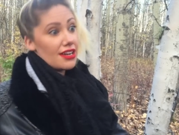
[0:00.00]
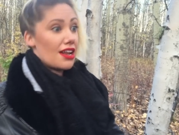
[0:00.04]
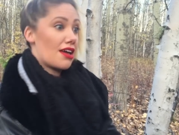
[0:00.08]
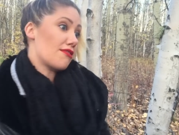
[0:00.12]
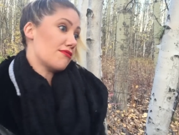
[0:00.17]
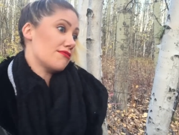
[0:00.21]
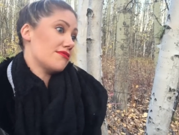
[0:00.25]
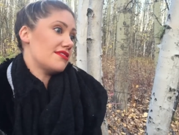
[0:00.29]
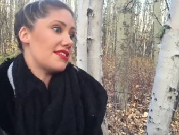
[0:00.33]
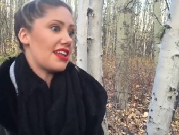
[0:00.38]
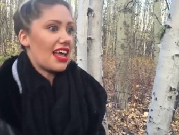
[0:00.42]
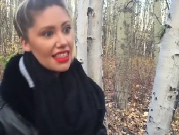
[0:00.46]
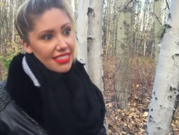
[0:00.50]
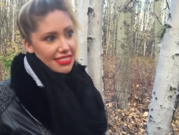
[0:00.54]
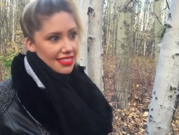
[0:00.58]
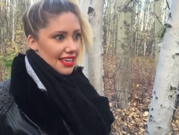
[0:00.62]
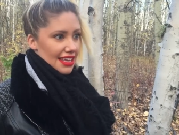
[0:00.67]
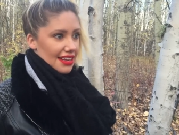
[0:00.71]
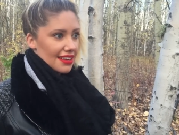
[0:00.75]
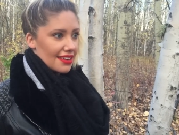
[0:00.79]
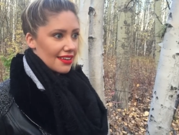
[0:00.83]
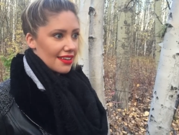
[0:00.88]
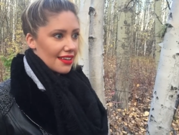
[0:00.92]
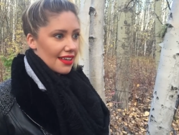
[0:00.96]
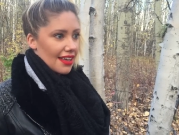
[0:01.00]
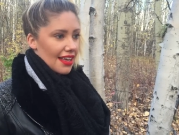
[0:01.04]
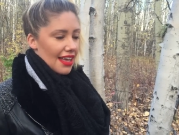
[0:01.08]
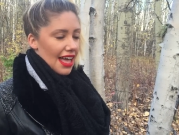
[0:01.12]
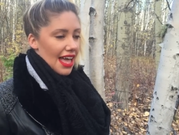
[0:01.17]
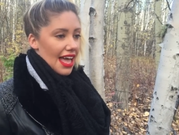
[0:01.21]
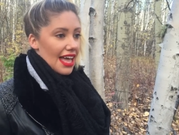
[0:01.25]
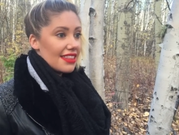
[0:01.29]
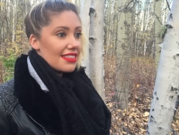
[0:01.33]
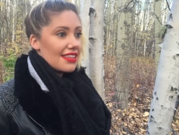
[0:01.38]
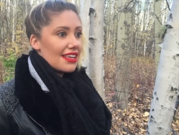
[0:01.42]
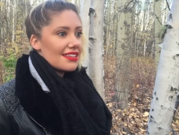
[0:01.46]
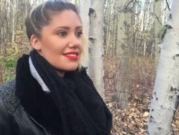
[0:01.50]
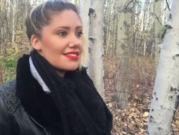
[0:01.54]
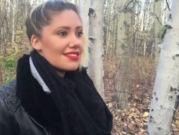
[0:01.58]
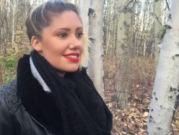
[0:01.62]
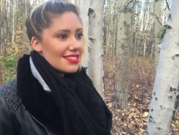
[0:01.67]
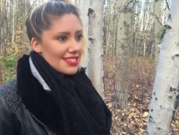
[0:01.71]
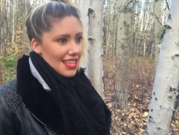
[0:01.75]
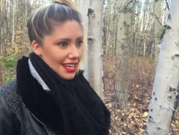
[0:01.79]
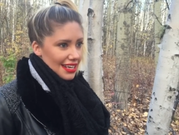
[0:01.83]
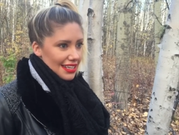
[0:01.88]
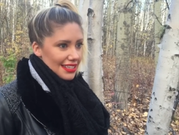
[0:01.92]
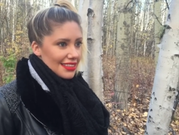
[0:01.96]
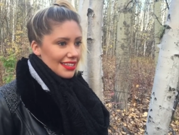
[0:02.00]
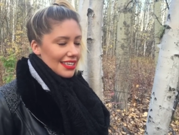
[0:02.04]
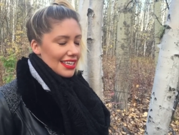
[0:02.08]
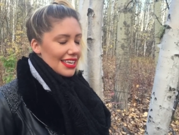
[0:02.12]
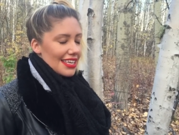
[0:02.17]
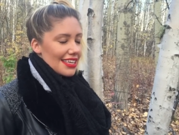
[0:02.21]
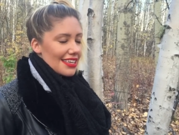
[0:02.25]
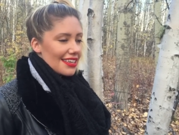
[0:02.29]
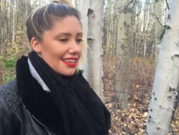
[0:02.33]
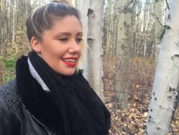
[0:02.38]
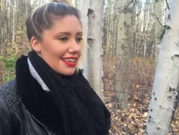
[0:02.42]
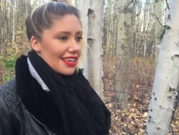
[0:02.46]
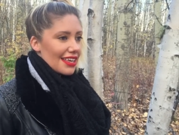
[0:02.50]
no nothing. And then suddenly,